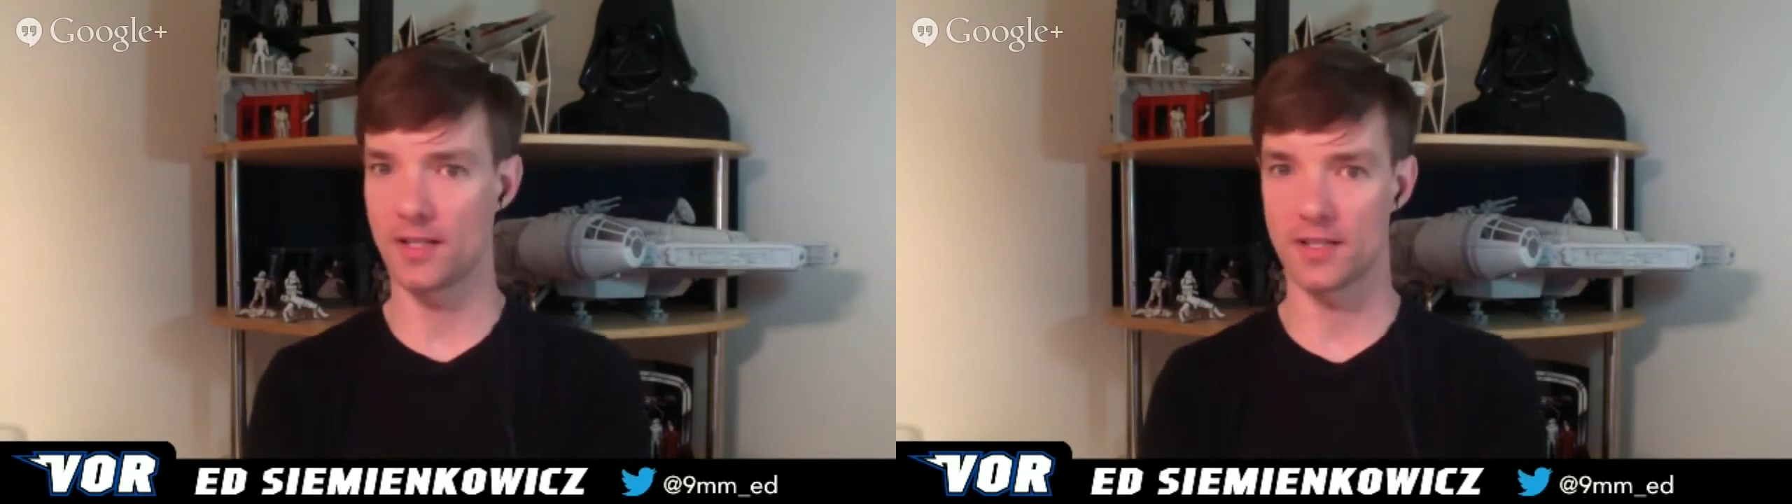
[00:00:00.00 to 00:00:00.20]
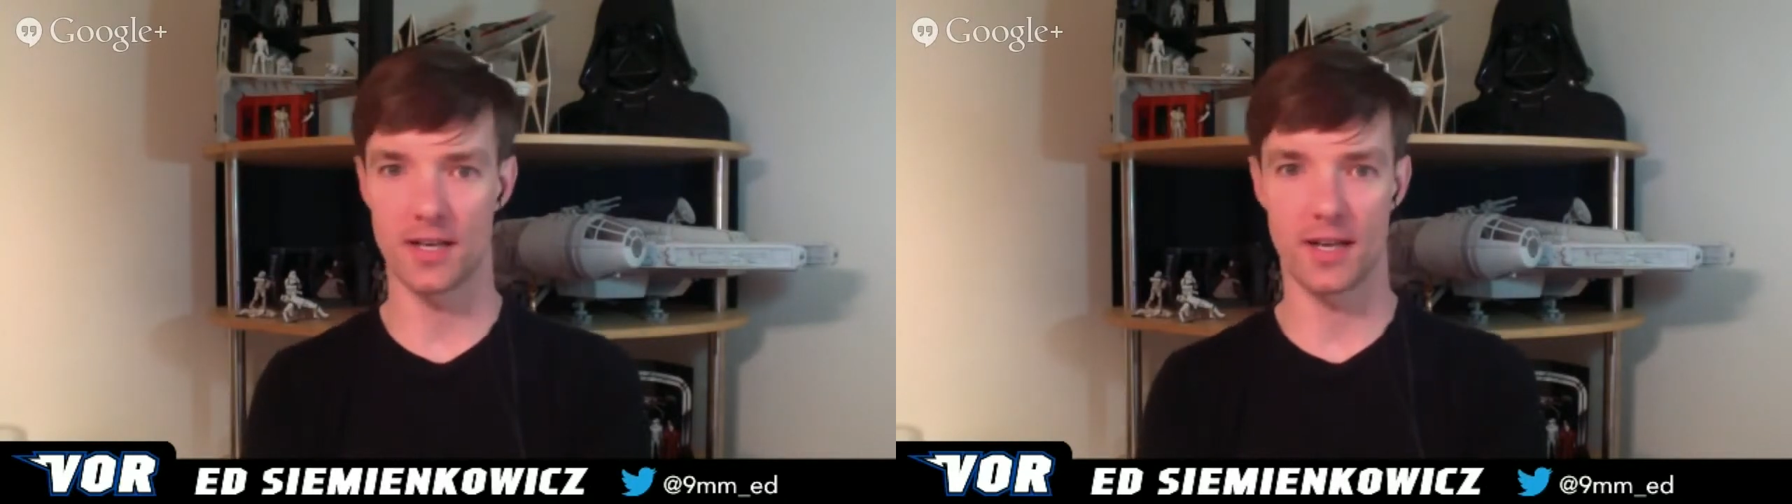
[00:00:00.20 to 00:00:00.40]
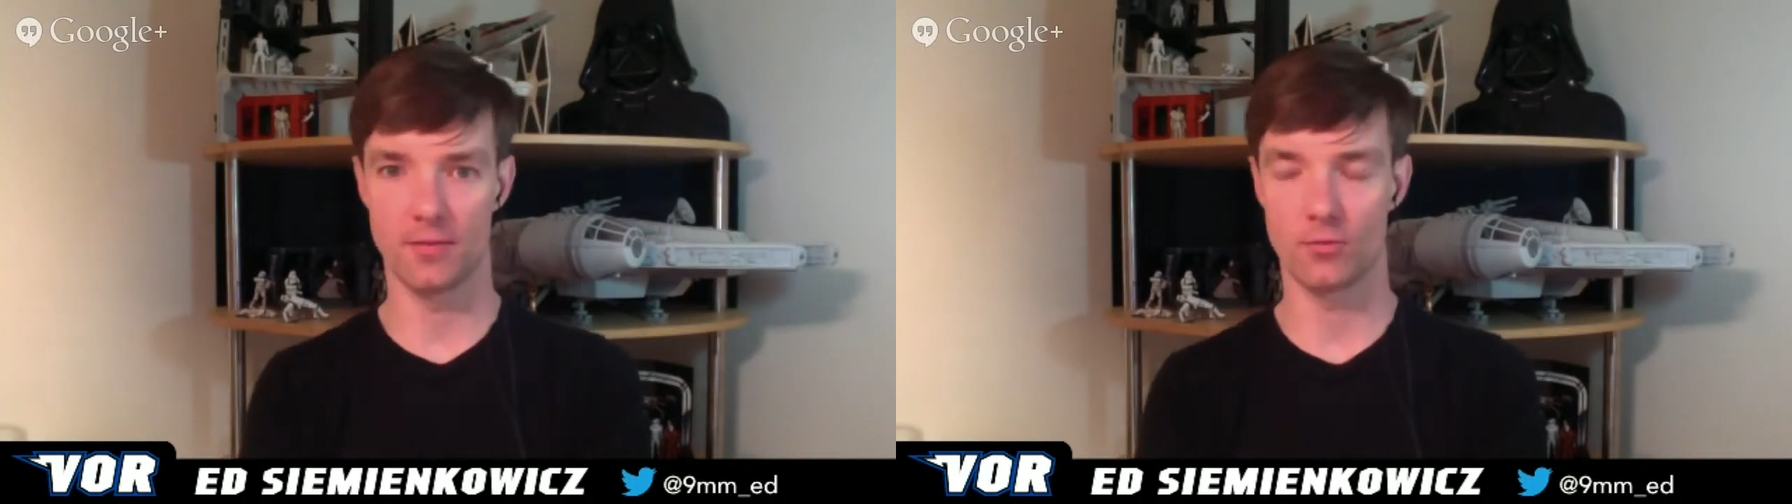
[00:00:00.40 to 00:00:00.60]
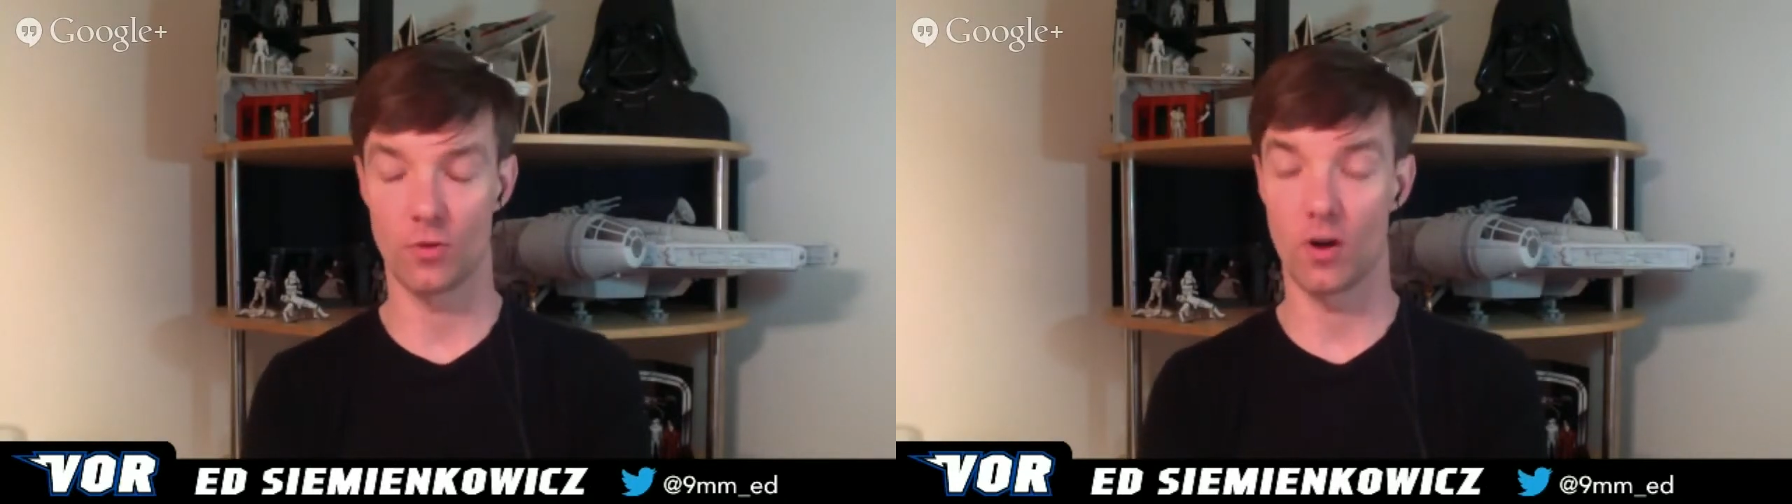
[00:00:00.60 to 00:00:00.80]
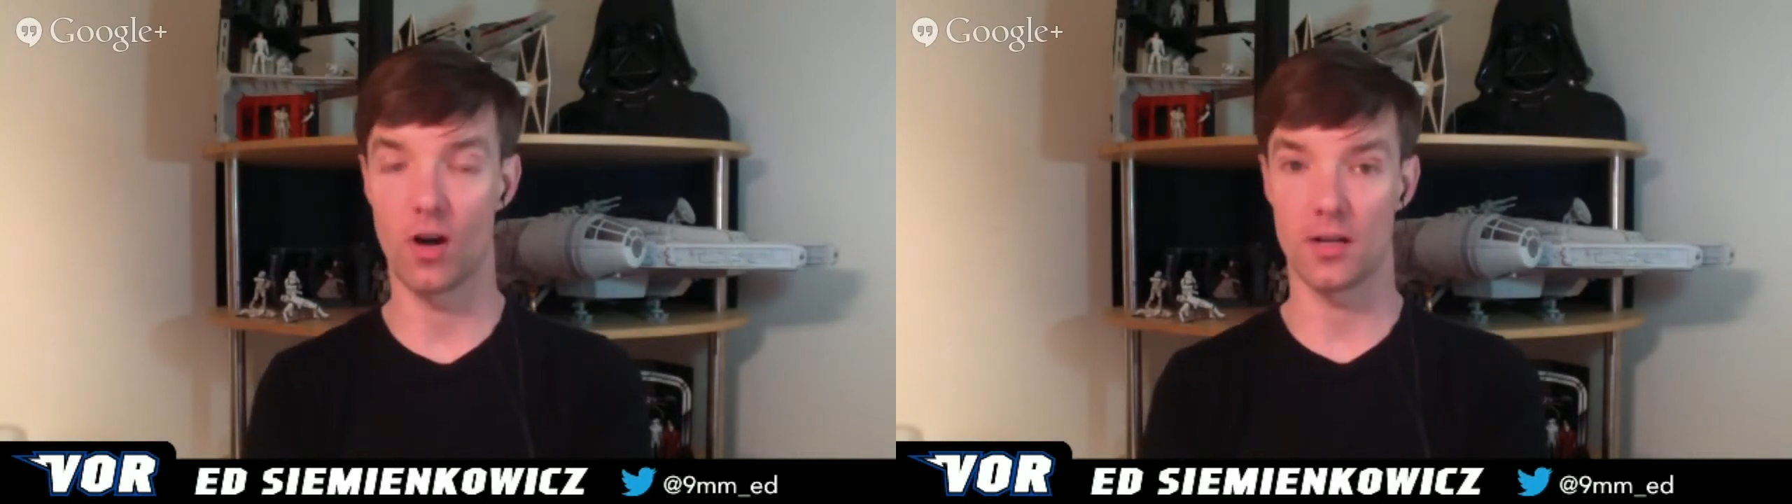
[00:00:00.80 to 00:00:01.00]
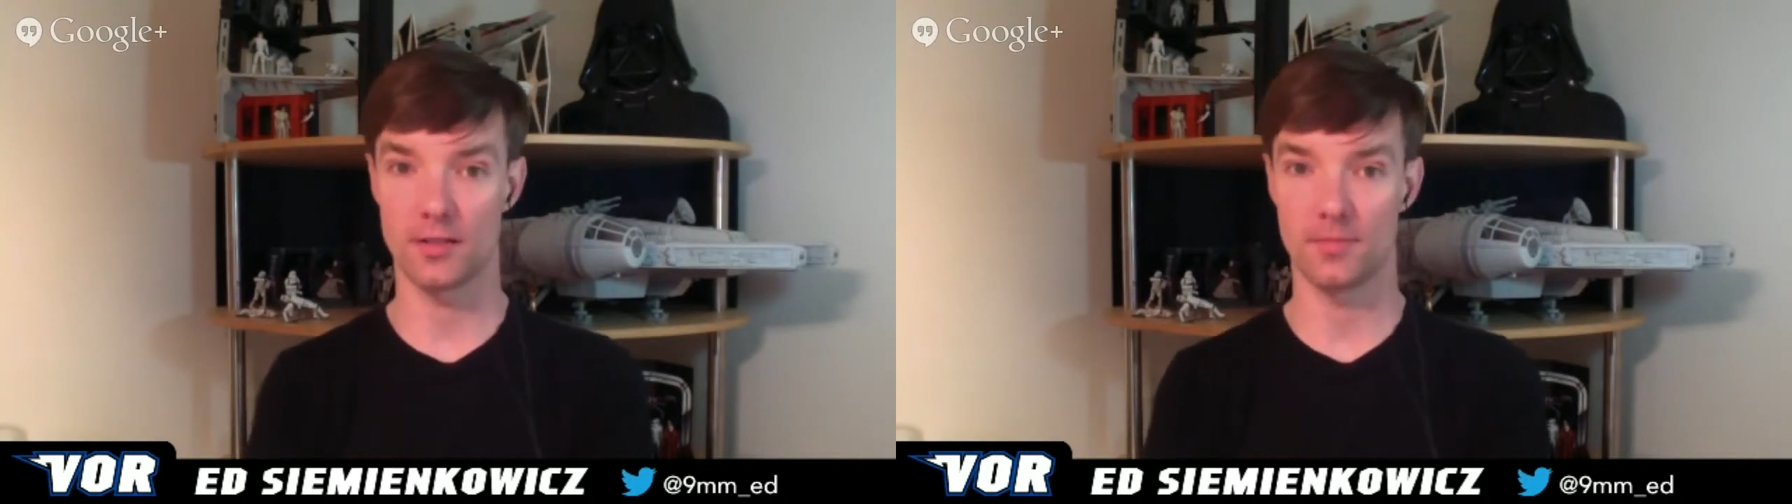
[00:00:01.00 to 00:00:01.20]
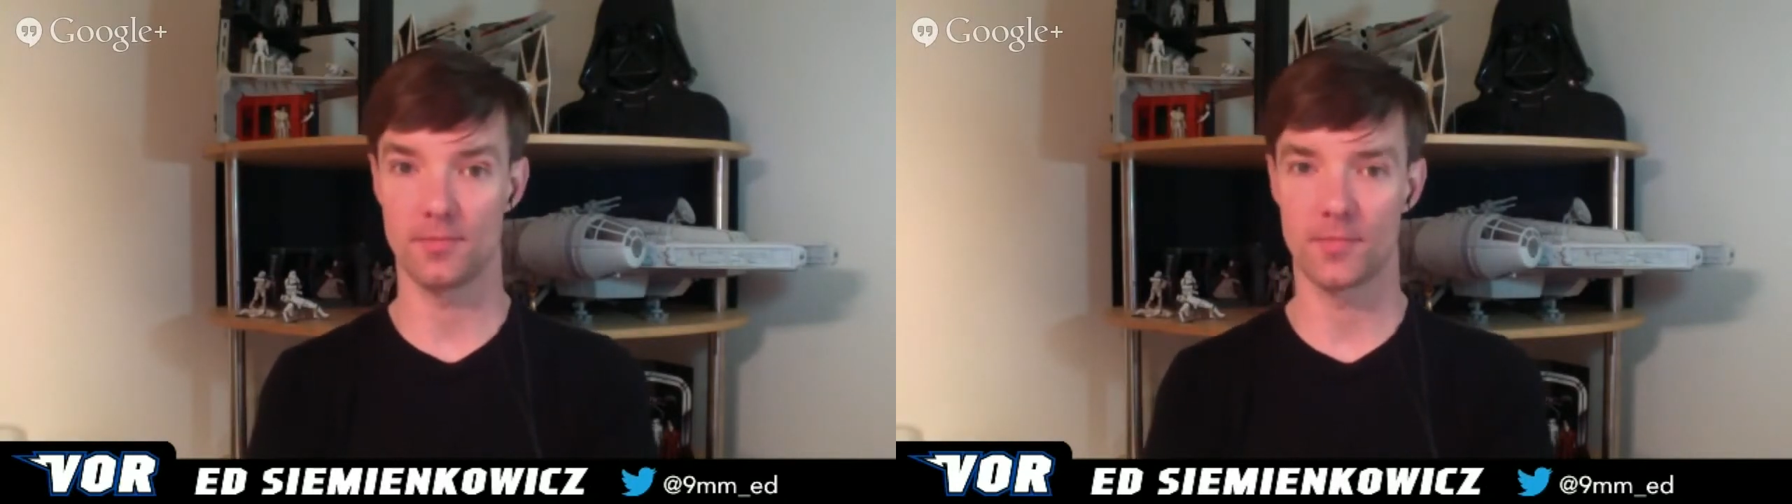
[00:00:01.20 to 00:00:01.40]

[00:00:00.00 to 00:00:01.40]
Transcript: design, awesome.